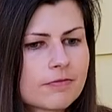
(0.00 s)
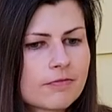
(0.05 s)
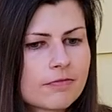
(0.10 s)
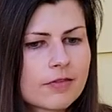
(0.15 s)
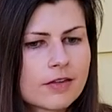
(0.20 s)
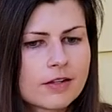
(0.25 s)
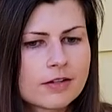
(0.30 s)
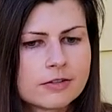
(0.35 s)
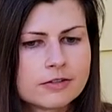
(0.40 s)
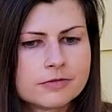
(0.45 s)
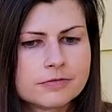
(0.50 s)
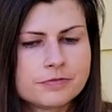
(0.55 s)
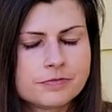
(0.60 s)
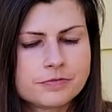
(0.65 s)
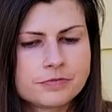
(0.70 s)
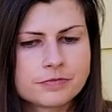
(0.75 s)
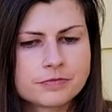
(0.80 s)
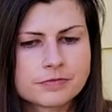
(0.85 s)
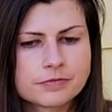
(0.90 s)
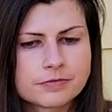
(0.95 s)
it's actually
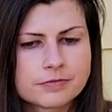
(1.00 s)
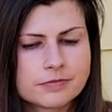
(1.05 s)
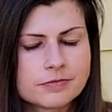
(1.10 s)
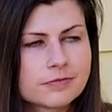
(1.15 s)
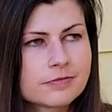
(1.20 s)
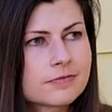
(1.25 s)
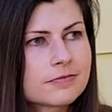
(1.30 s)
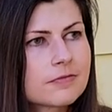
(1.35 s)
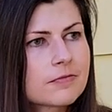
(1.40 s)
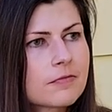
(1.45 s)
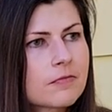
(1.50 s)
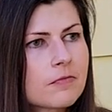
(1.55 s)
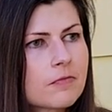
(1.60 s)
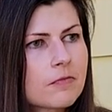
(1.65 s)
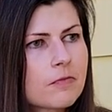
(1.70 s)
not bad,